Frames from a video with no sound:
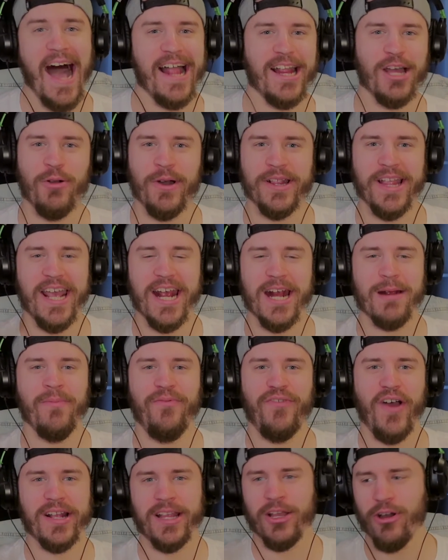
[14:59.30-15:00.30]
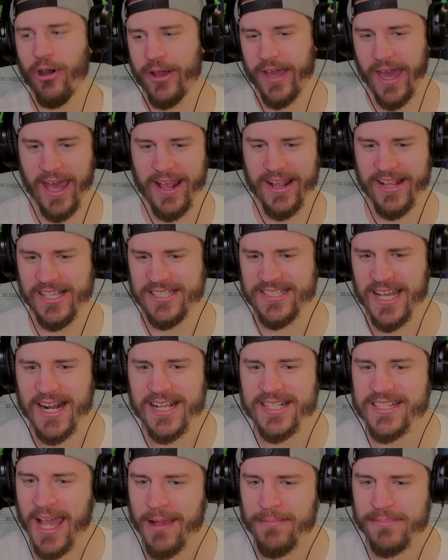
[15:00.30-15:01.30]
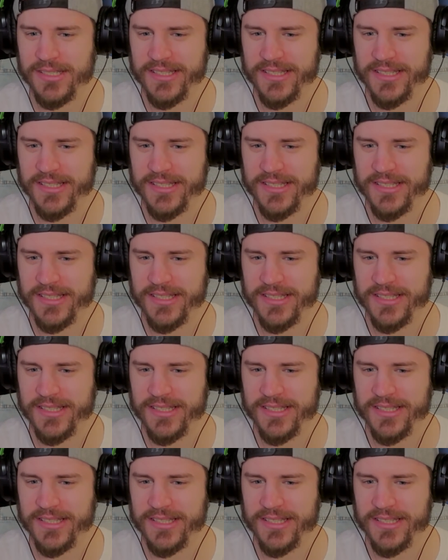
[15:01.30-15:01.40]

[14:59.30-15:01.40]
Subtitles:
I don't want to hear him farting. Okay, is that a